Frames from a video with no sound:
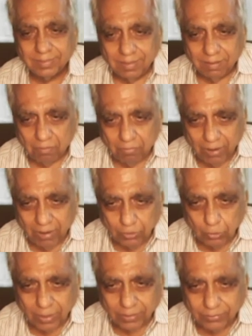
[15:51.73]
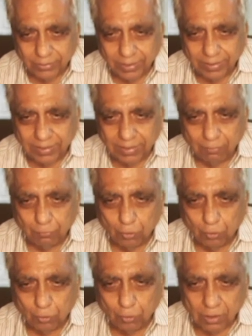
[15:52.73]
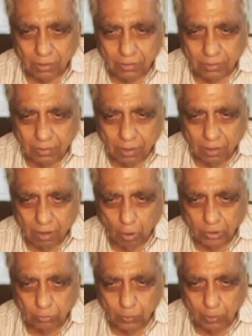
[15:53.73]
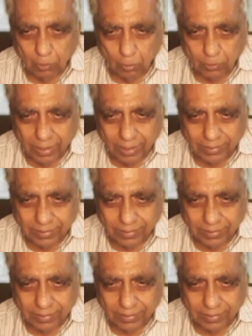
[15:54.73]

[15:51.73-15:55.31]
When you get 3d4, how it would look like?